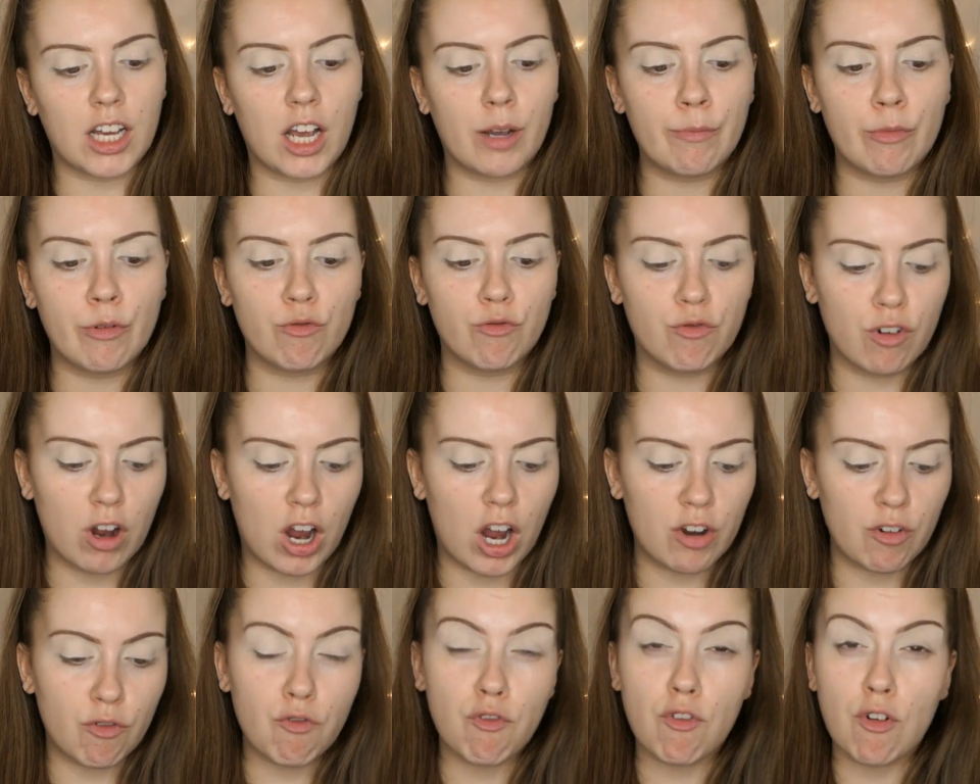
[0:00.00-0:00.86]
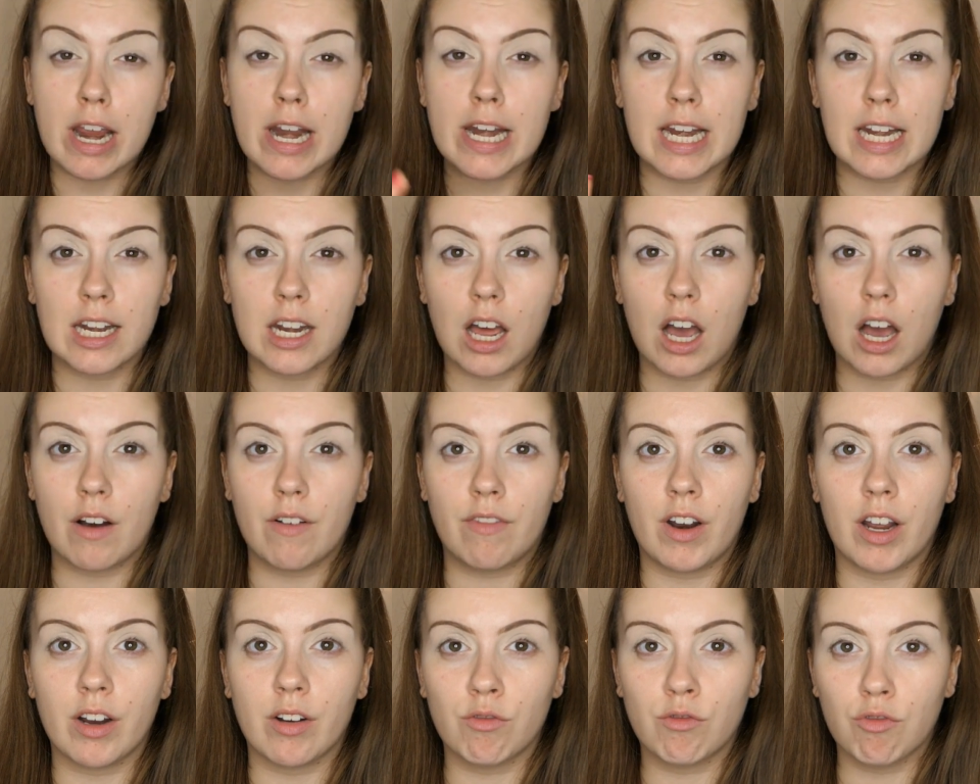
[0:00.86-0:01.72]
I really love
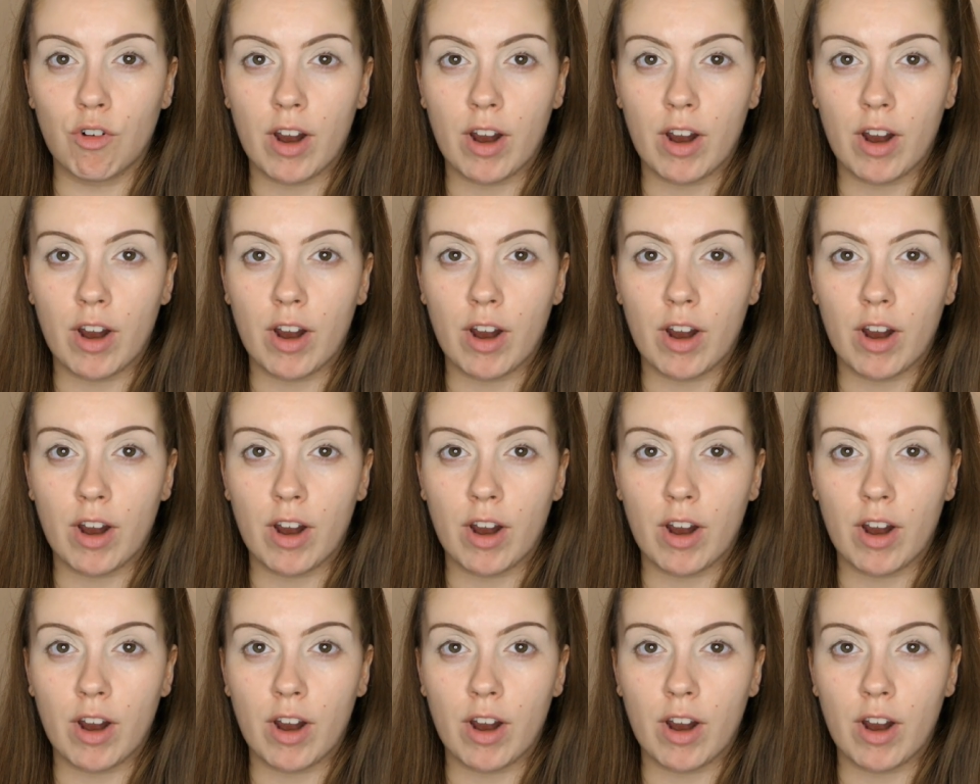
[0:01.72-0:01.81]
like